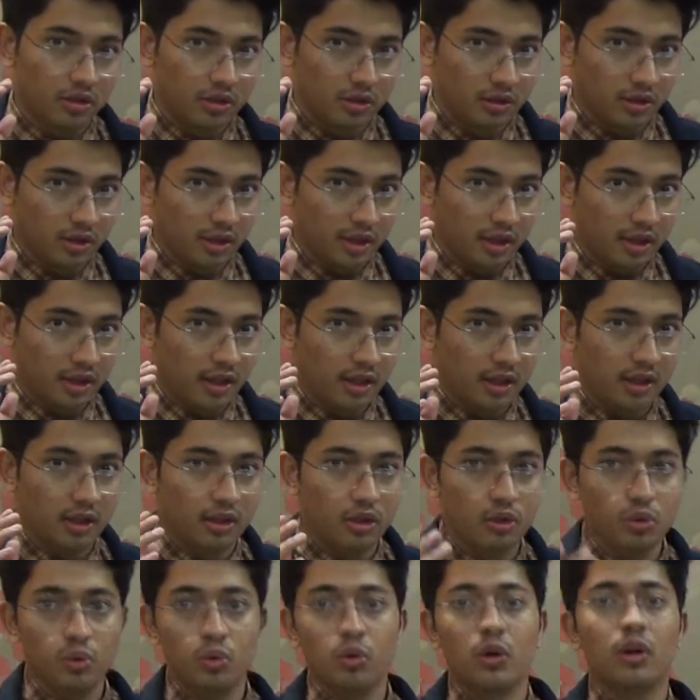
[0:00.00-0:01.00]

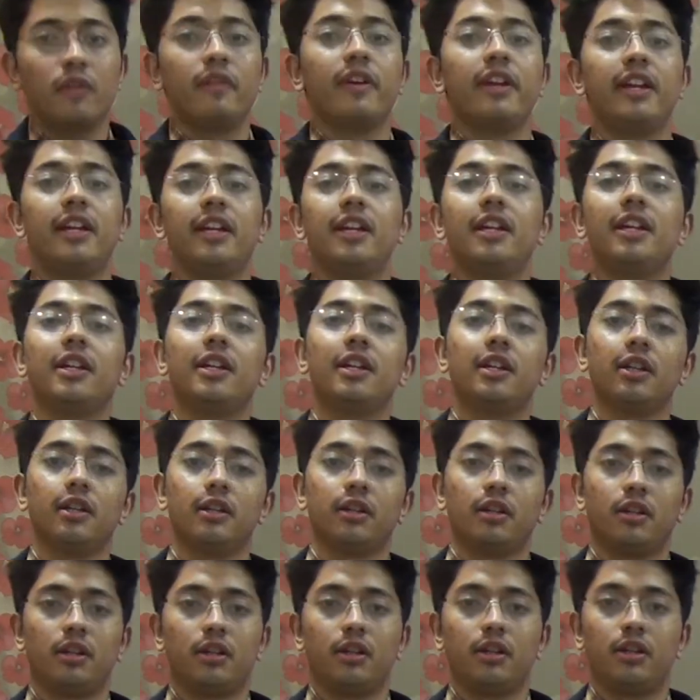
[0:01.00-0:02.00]
to a very
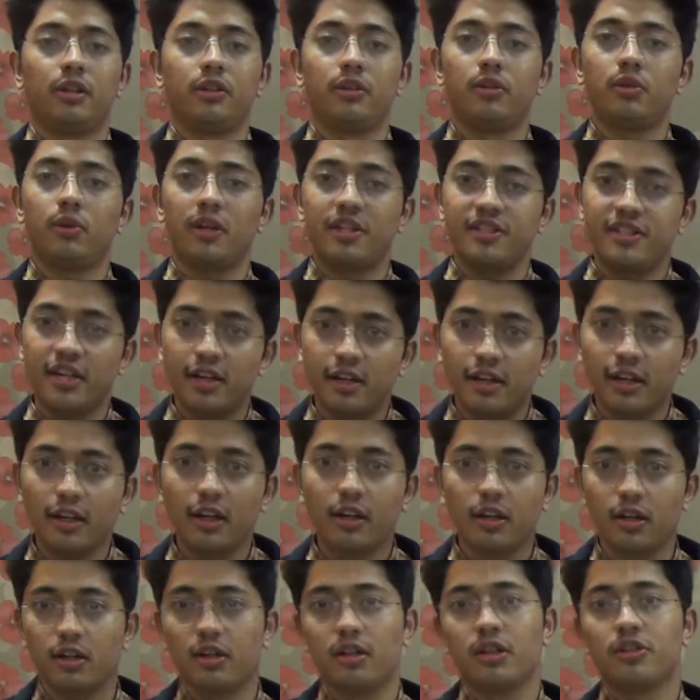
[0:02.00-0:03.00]

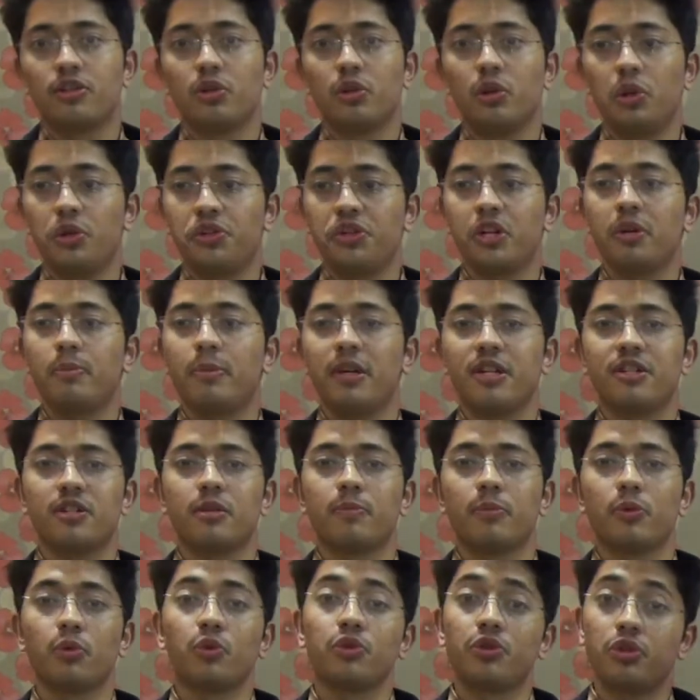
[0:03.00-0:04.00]
eccentric solution based
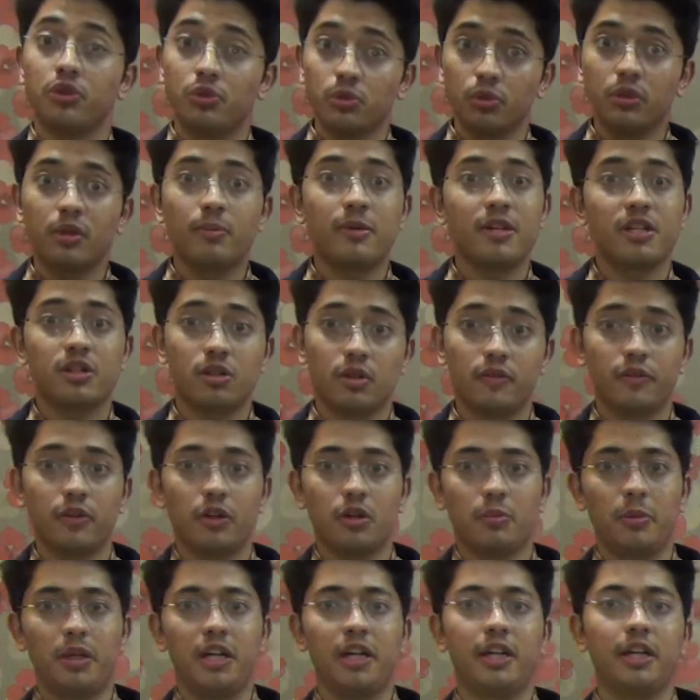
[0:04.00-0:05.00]
approach to the best of your
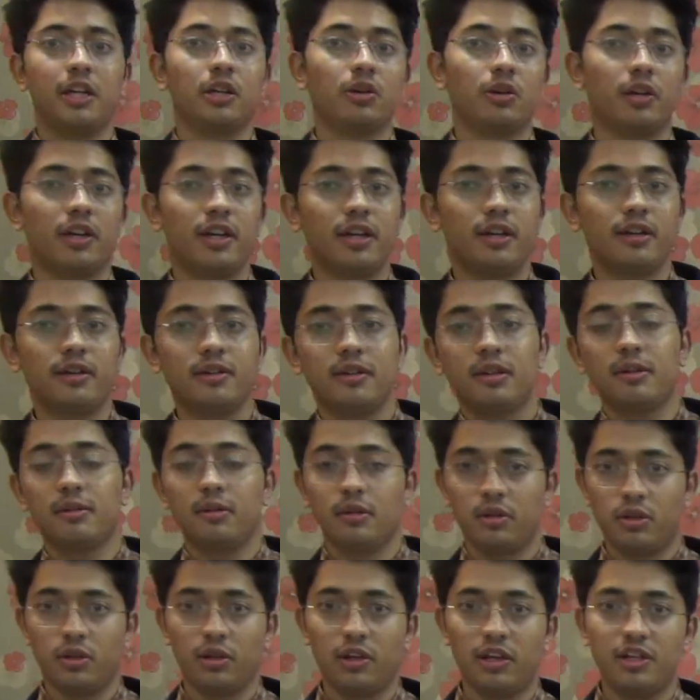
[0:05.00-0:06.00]
ability
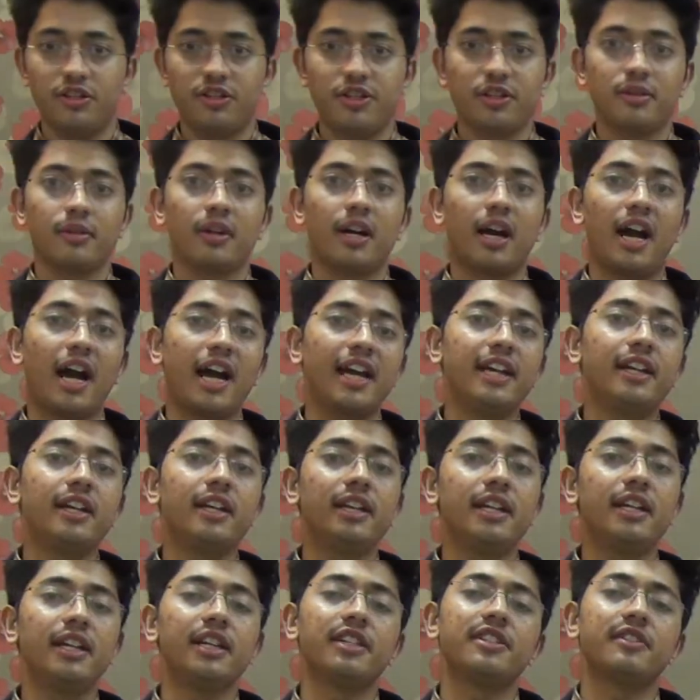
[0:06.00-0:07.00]
knowledge,
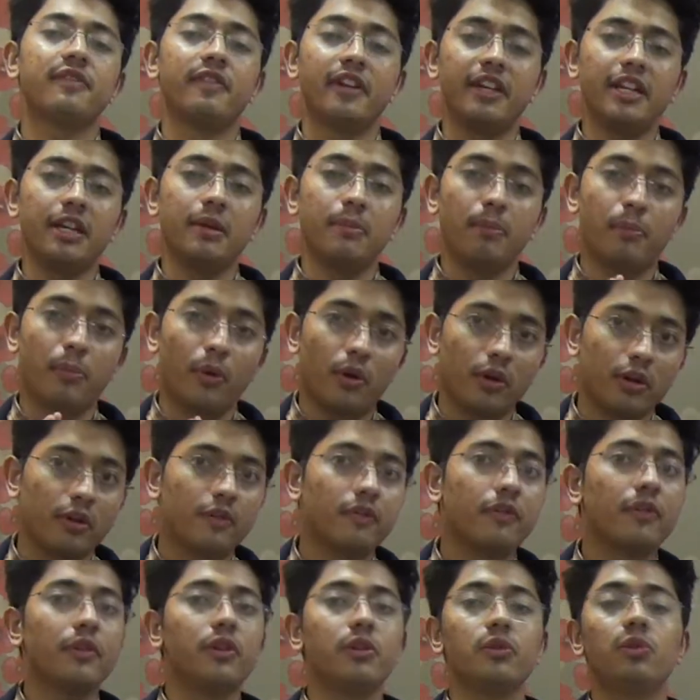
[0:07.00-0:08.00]
ideally it's very
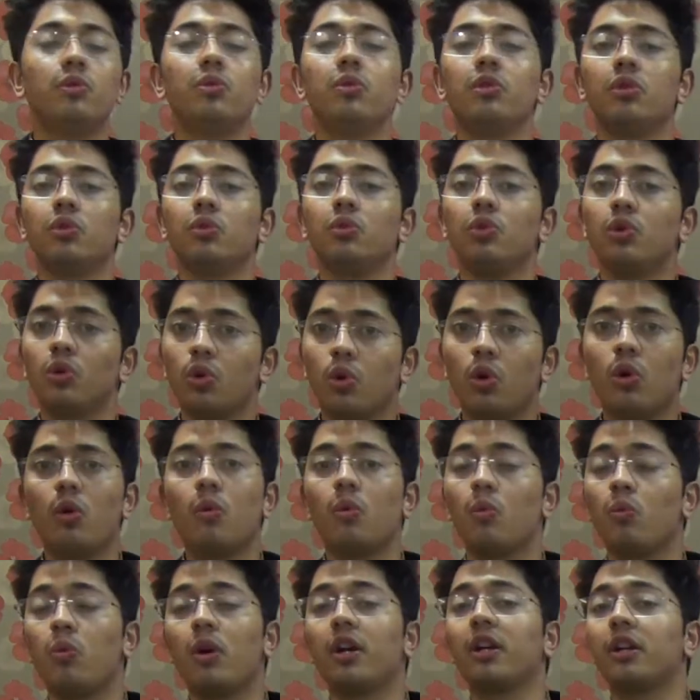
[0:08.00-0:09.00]
important for you to know
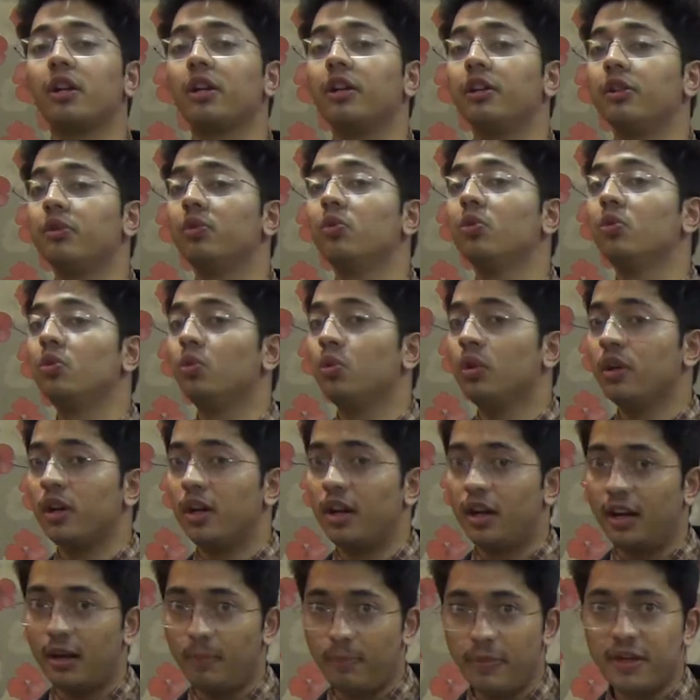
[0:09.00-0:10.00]
what you
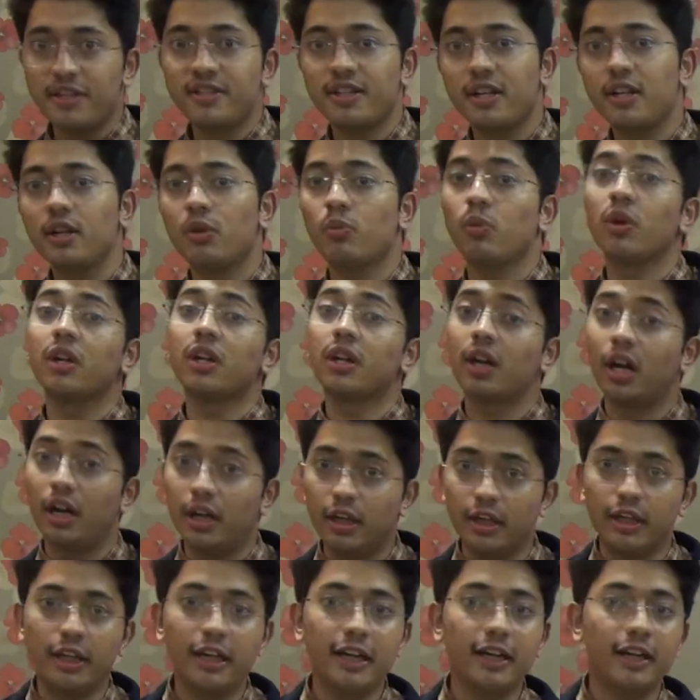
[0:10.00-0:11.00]
represent, what
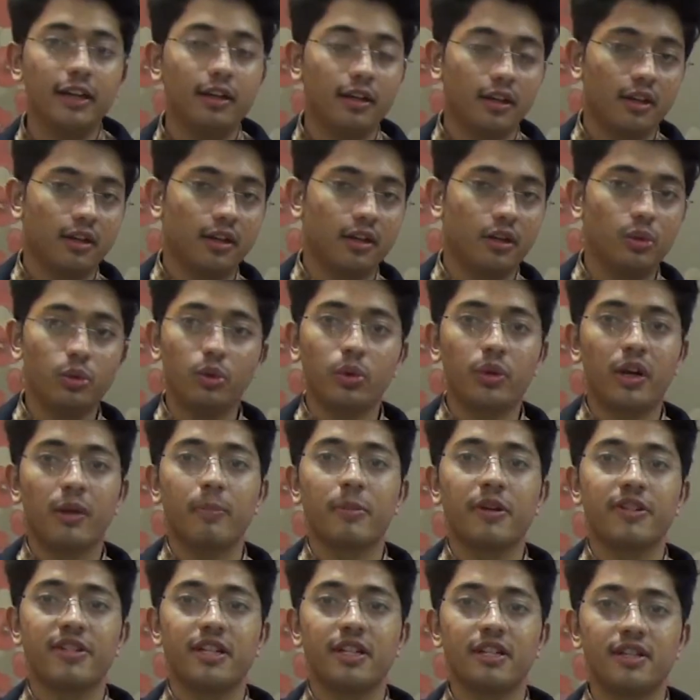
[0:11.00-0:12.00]
country do you
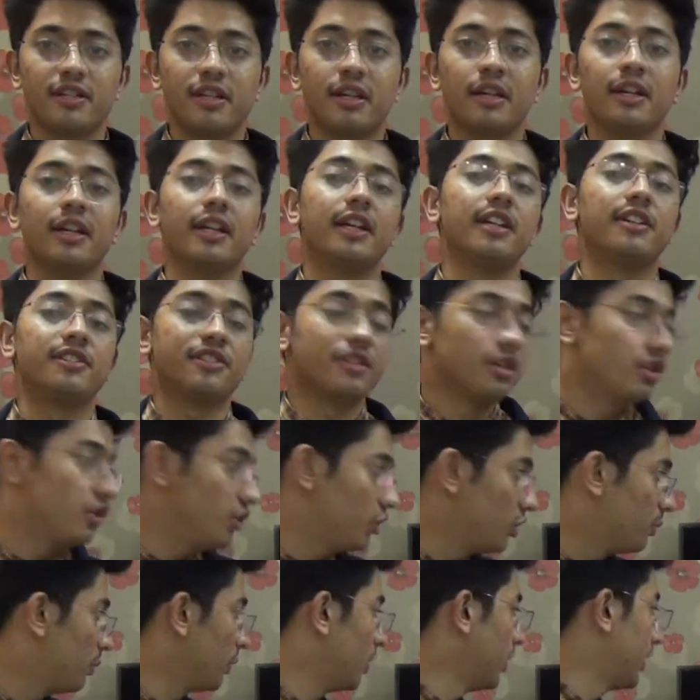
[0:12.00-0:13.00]
represent, its
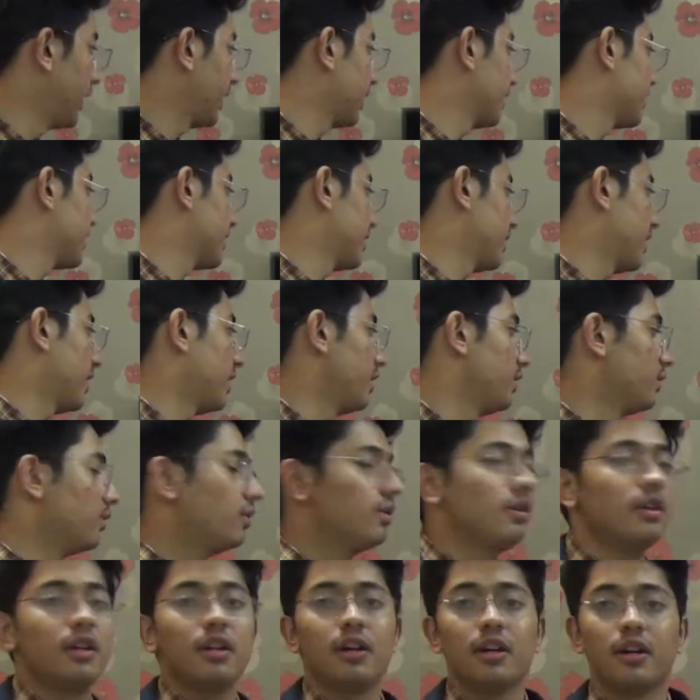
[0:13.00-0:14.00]
geopolitical scenario,
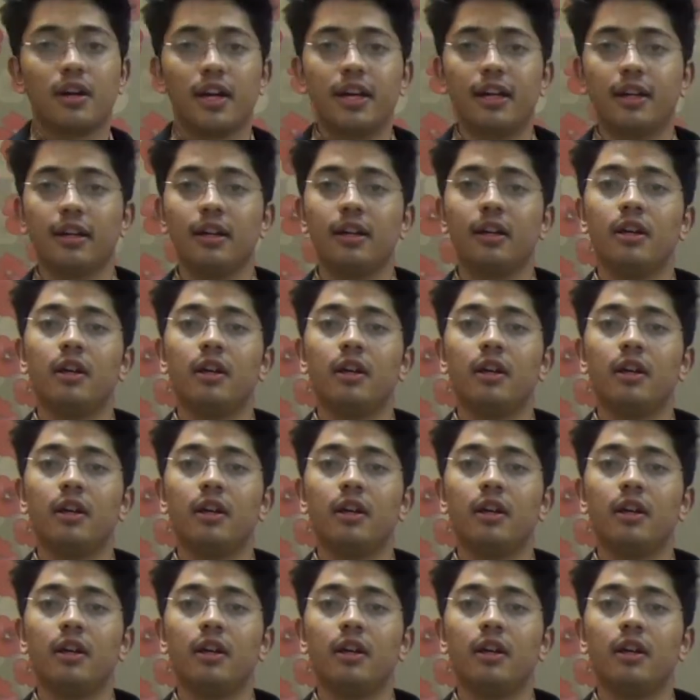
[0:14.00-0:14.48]
right,